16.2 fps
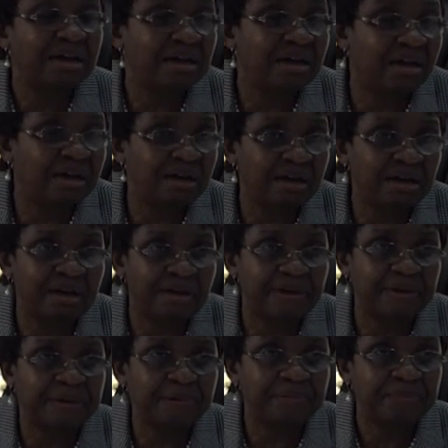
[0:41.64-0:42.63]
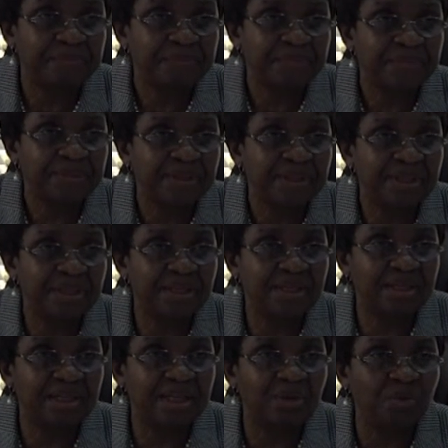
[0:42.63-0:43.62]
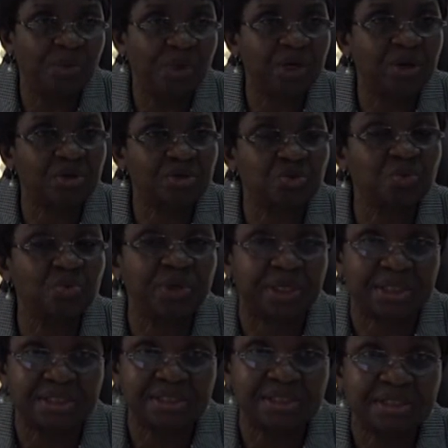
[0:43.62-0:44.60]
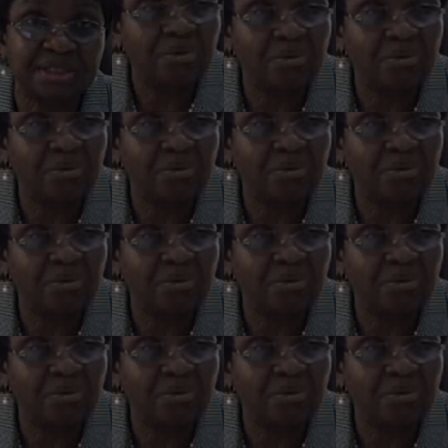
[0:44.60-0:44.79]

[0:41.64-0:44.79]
uh, in a week or two weeks.